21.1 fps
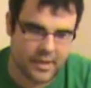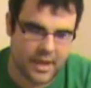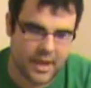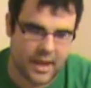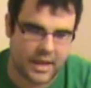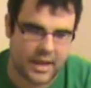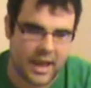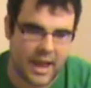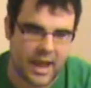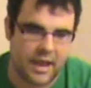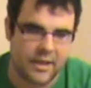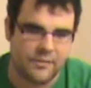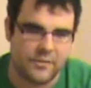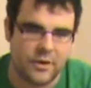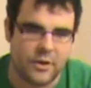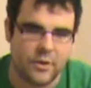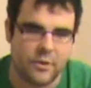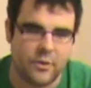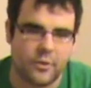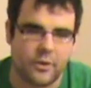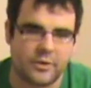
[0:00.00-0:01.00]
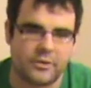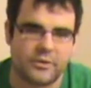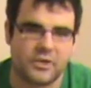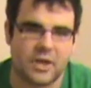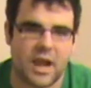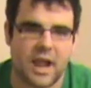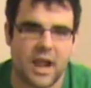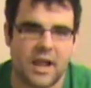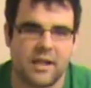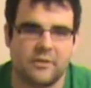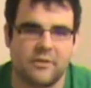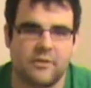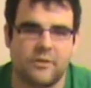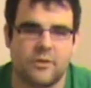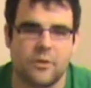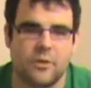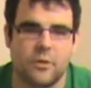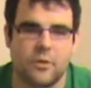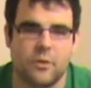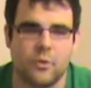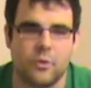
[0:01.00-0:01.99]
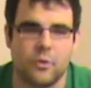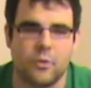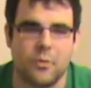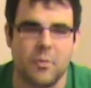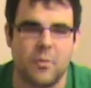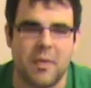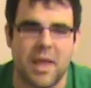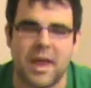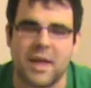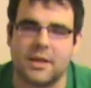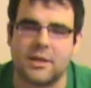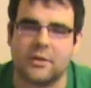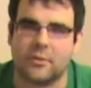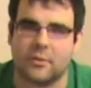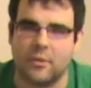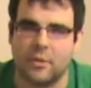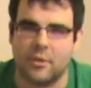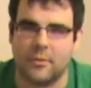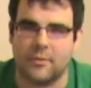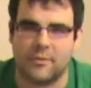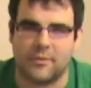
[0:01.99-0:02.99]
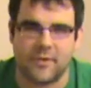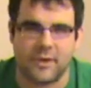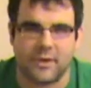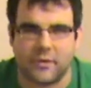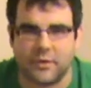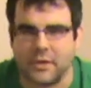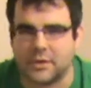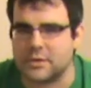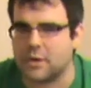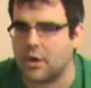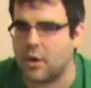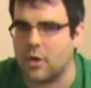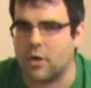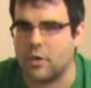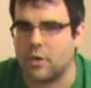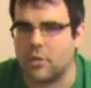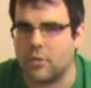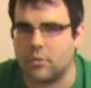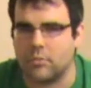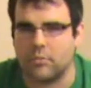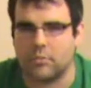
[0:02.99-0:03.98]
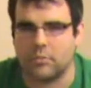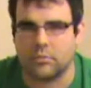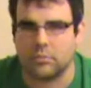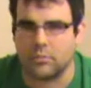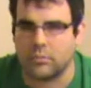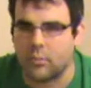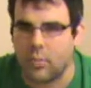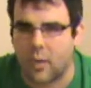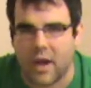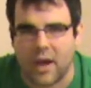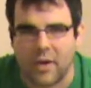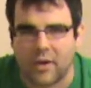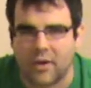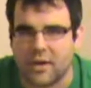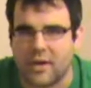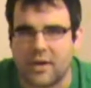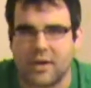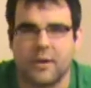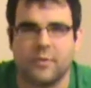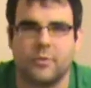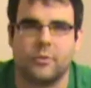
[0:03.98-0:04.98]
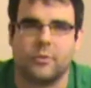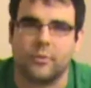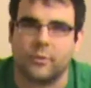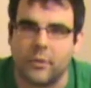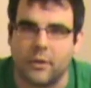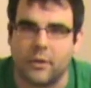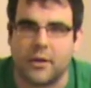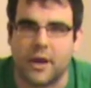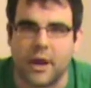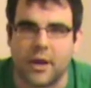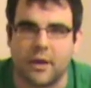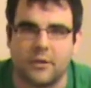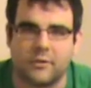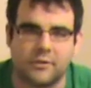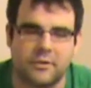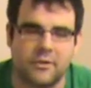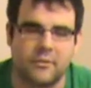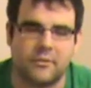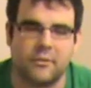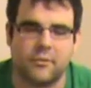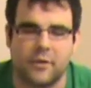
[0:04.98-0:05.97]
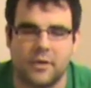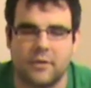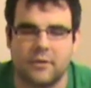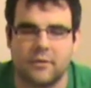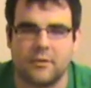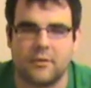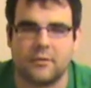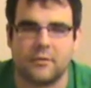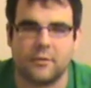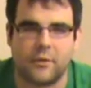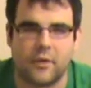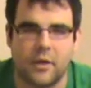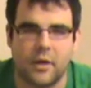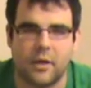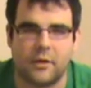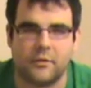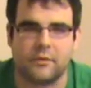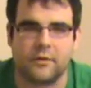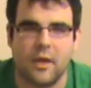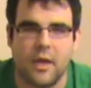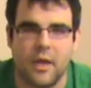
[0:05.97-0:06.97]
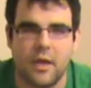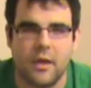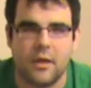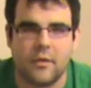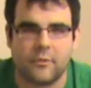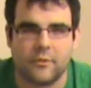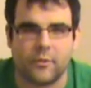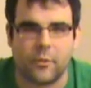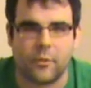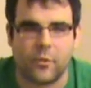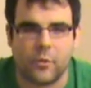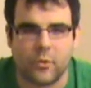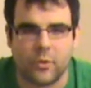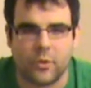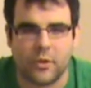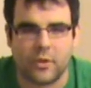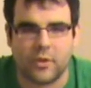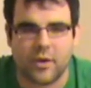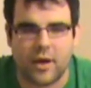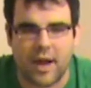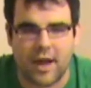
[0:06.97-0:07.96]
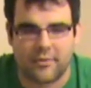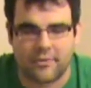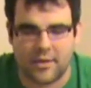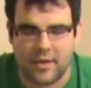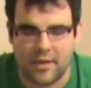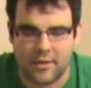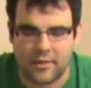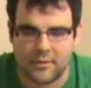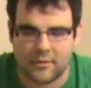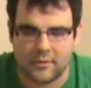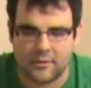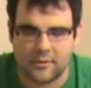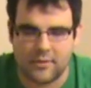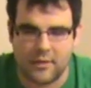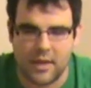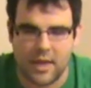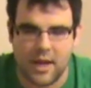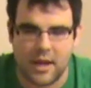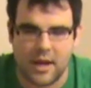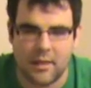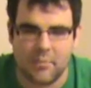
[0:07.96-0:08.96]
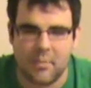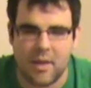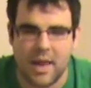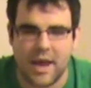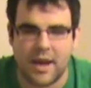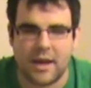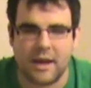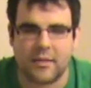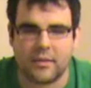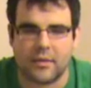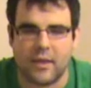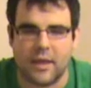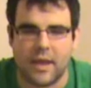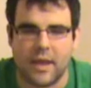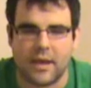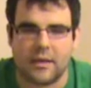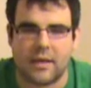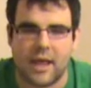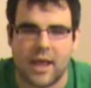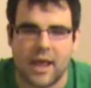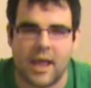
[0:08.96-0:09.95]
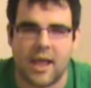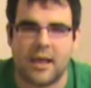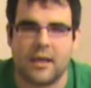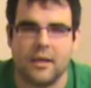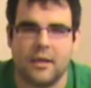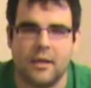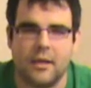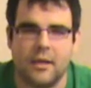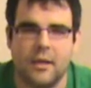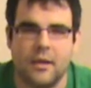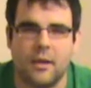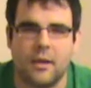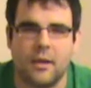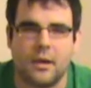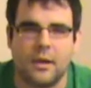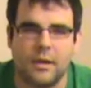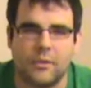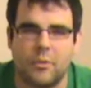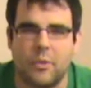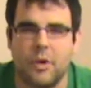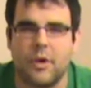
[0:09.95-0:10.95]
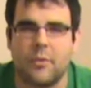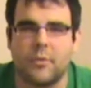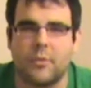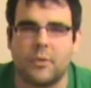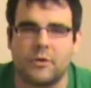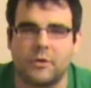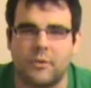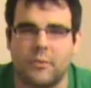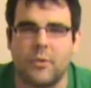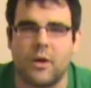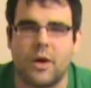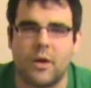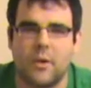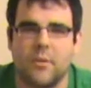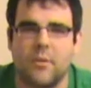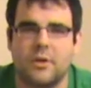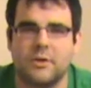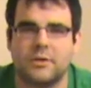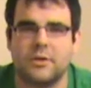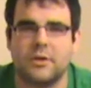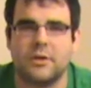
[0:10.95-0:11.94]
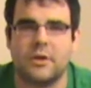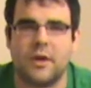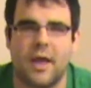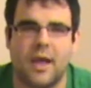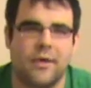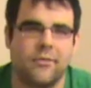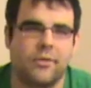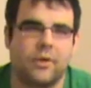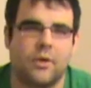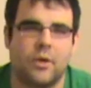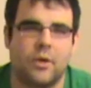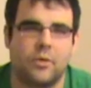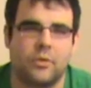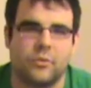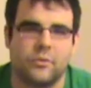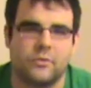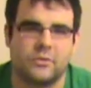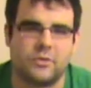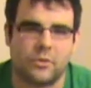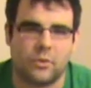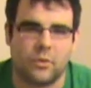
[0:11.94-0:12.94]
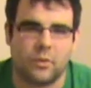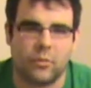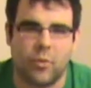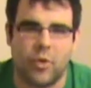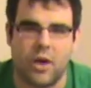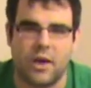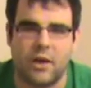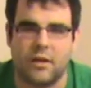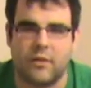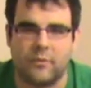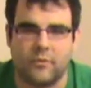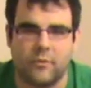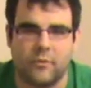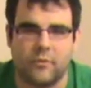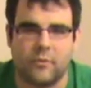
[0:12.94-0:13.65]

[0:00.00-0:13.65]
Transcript: it gave you a chance to make your own village home area or your garrison for instance for us for World of Warcraft is and it made it like hey we we're, we don't want you to have to go through Stormwind and